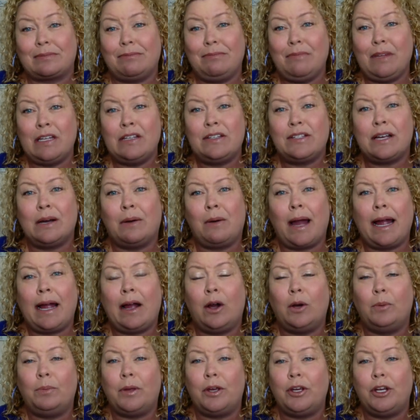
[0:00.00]
So I
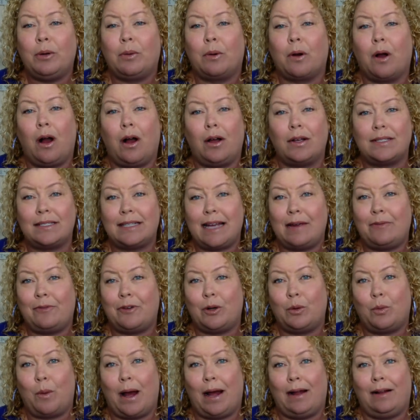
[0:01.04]
hope that you are all safe
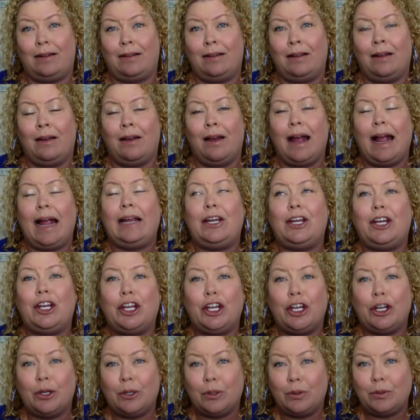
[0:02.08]
and well. A
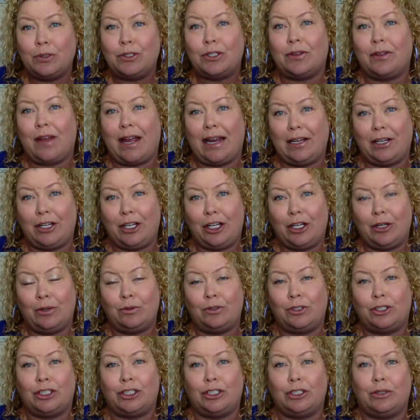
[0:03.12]
huge thank you
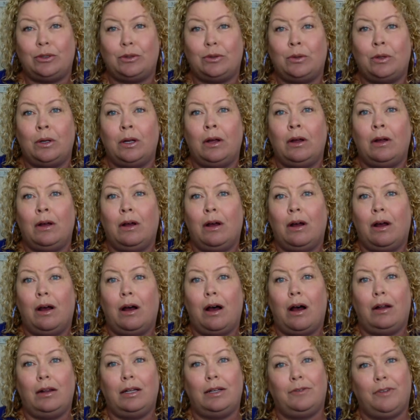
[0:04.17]
to
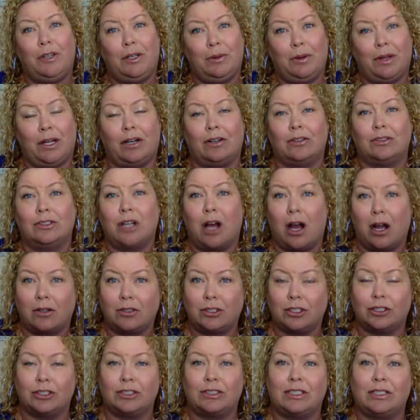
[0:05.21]
all of you that are
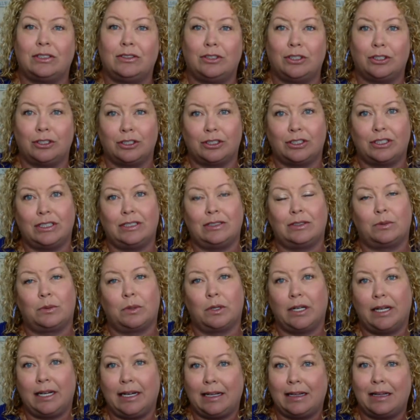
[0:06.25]
doctors and nurses
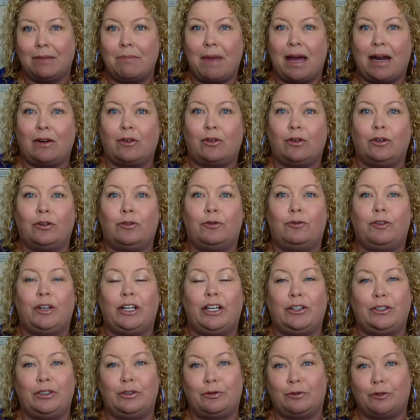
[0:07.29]
working in the medical
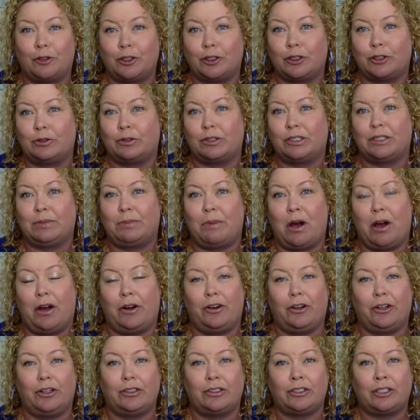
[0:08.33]
field, first
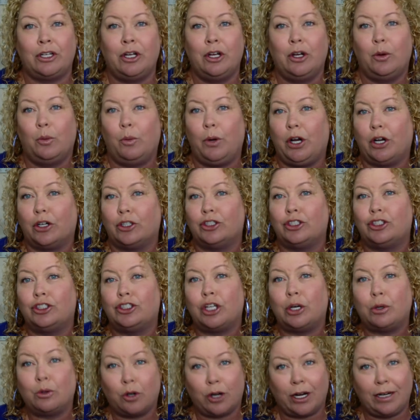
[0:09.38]
responders. We are
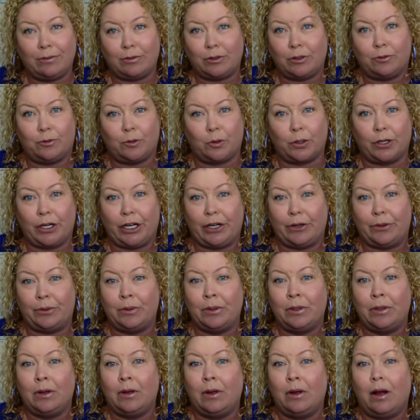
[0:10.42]
so grateful for you.
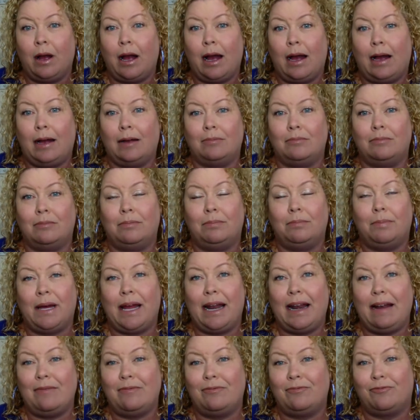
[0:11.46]

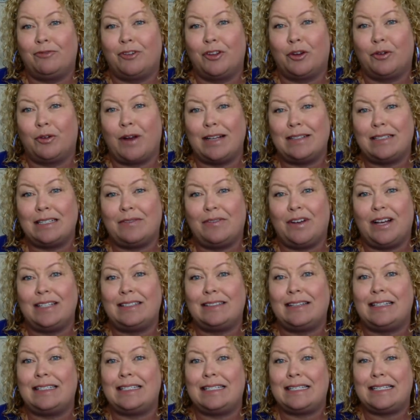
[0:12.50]
But for the rest of us,
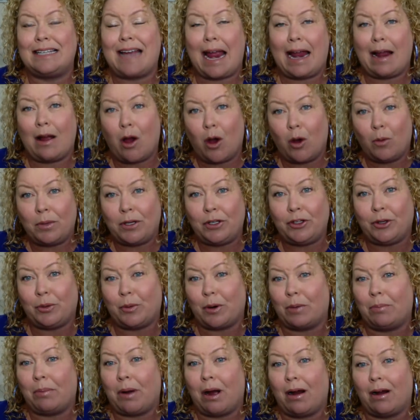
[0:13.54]
let's stay home and do
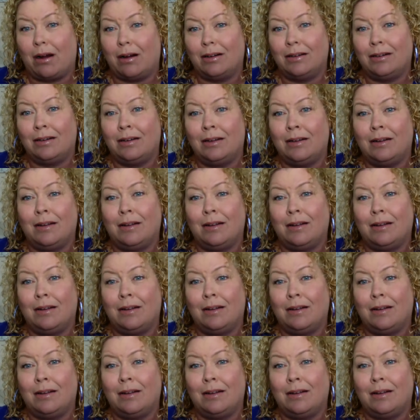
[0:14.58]
our part.